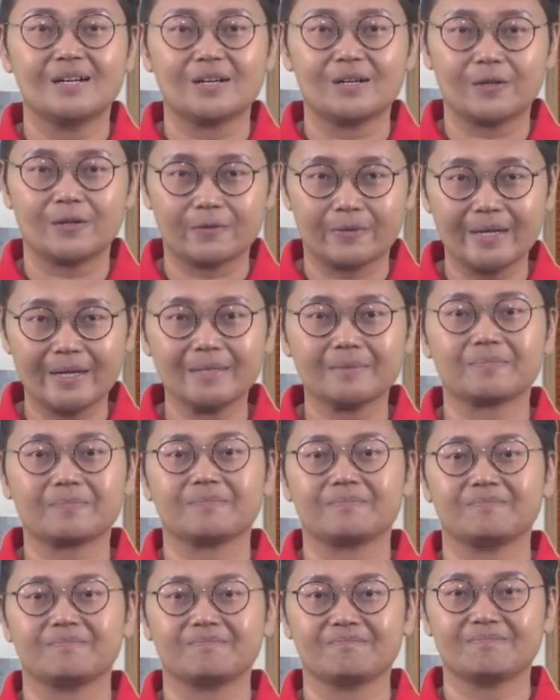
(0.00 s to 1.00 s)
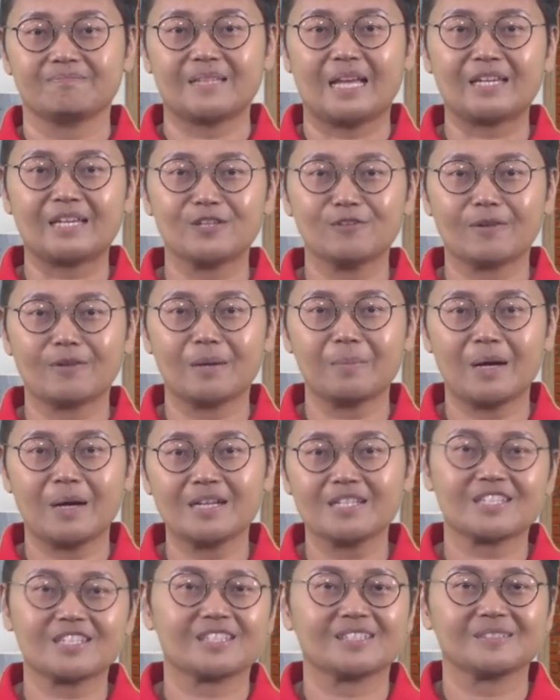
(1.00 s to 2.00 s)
All right. Thank you very much.